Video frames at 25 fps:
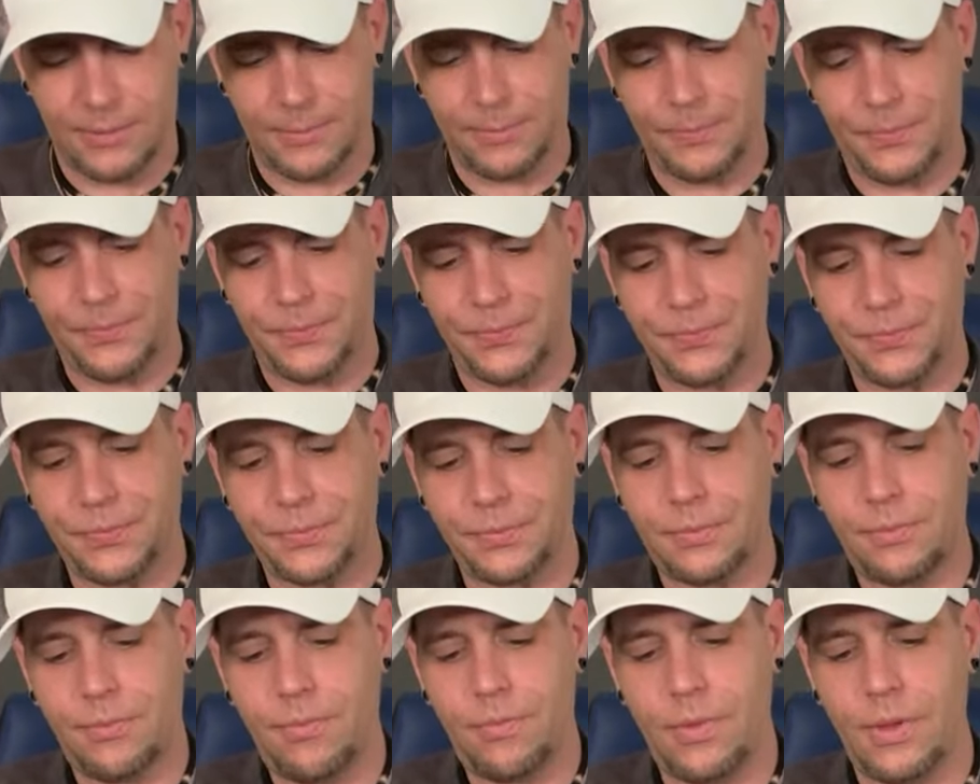
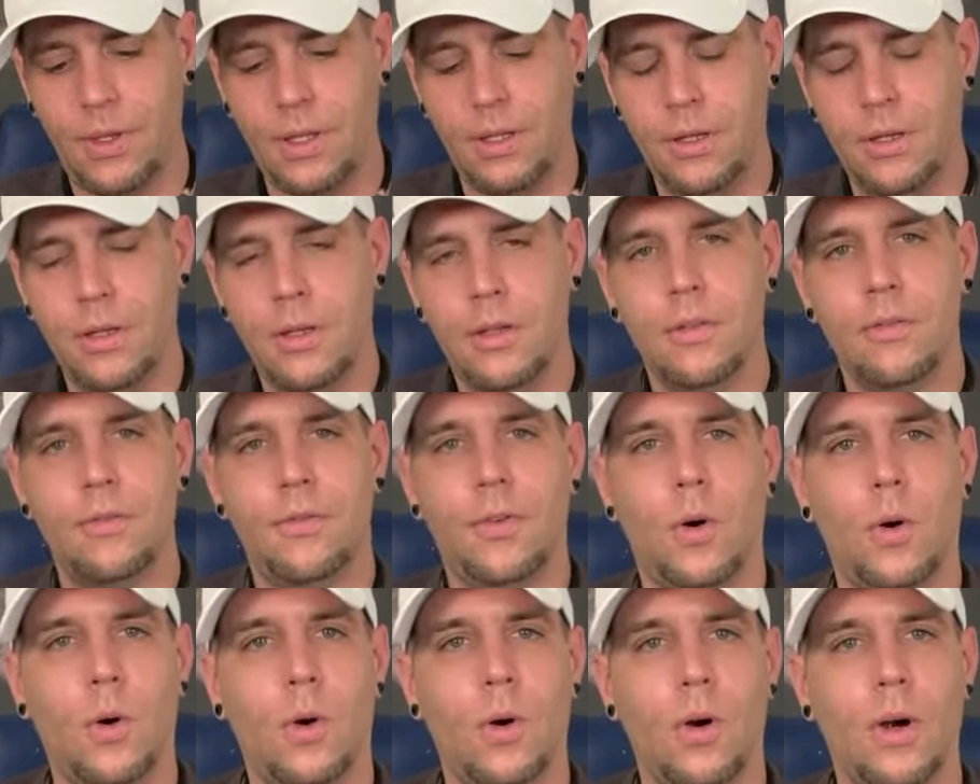
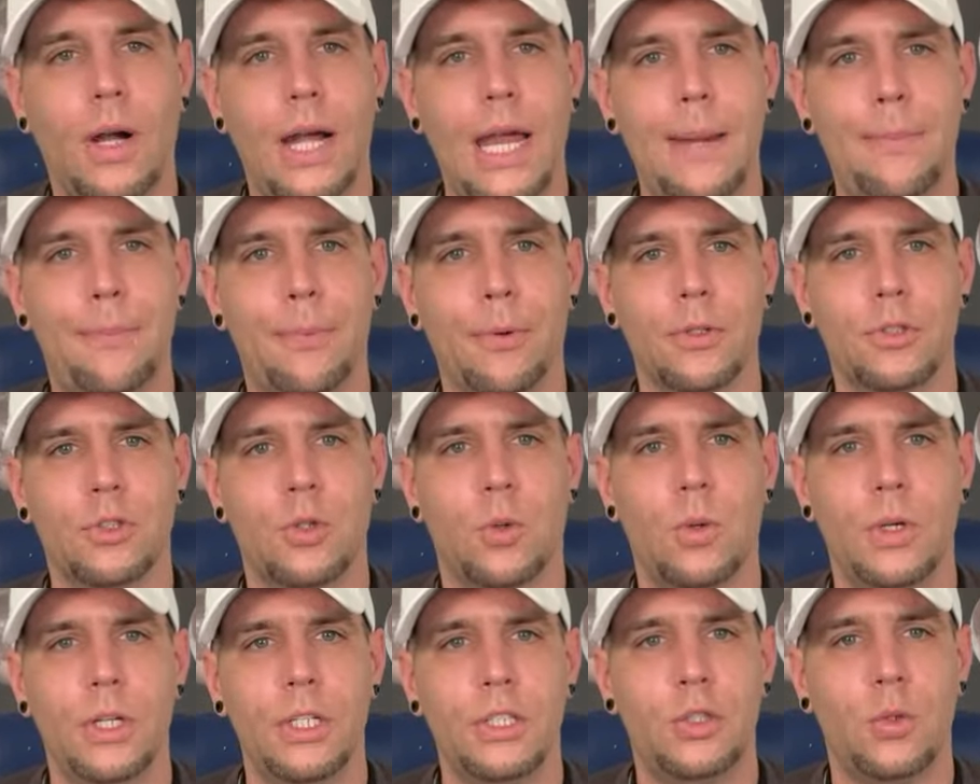for April
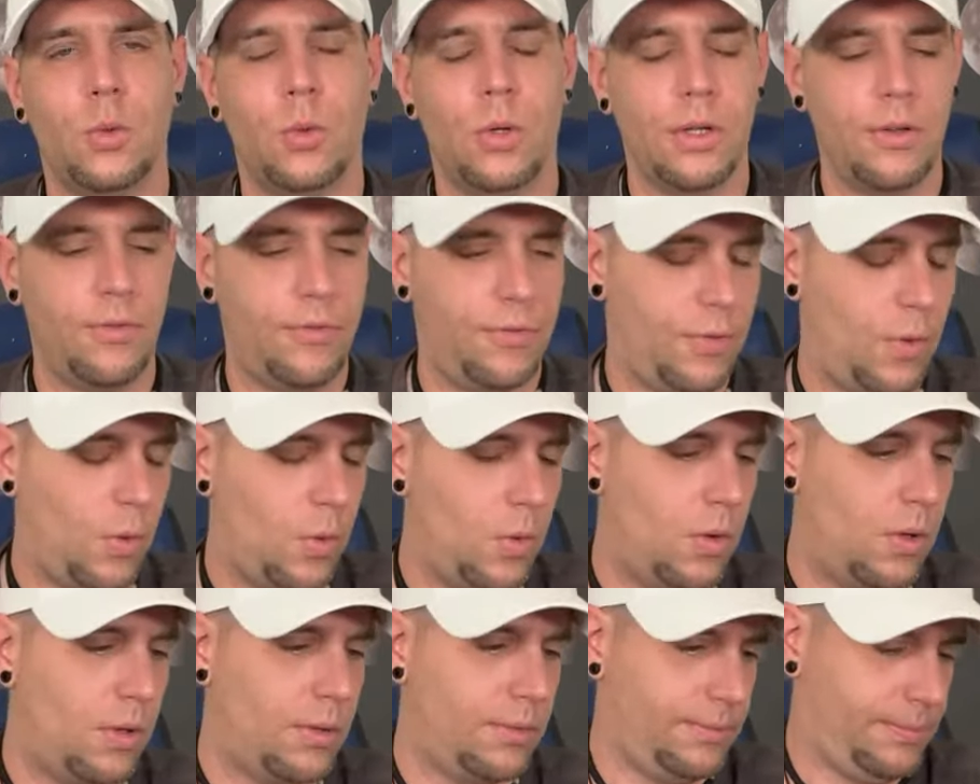2024.